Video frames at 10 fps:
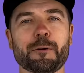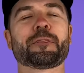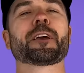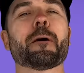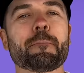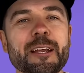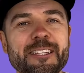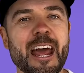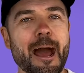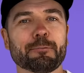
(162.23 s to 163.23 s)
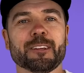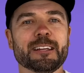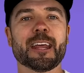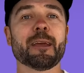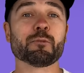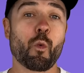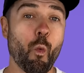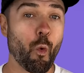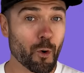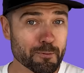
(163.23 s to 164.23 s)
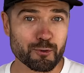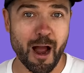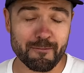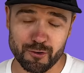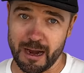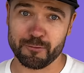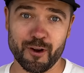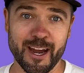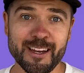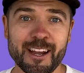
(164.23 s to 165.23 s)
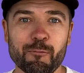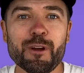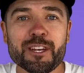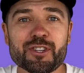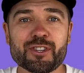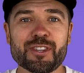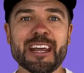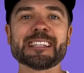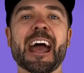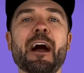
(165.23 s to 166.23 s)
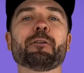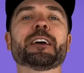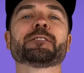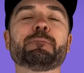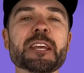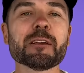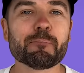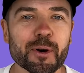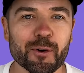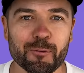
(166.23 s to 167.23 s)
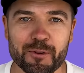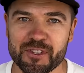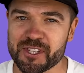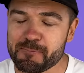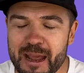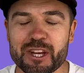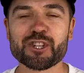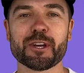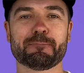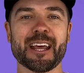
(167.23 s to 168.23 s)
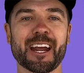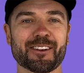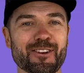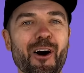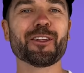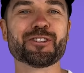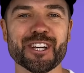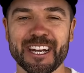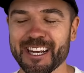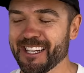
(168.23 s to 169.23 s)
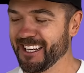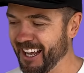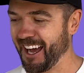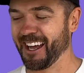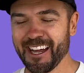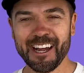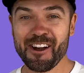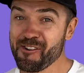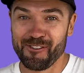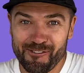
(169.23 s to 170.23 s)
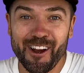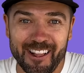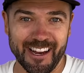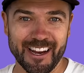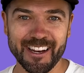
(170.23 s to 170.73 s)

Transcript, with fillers: the company's aptly named Warp Drive drivetrain, which they tout as being built with spaceship technology. Yeah, really?